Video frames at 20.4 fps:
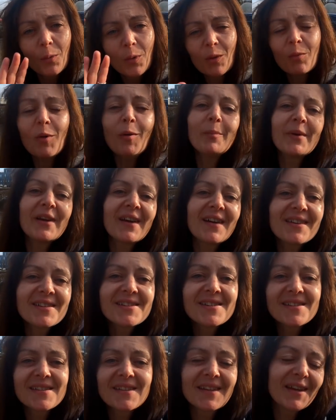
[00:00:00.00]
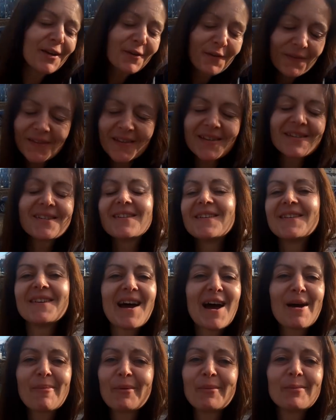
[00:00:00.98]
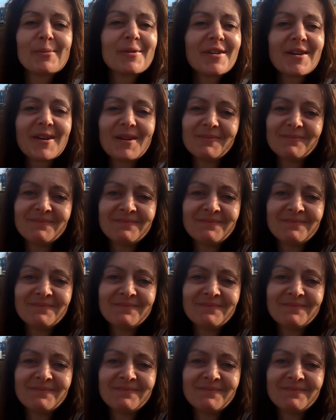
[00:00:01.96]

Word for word: Well, it wouldn't be us if this didn't happen, would it?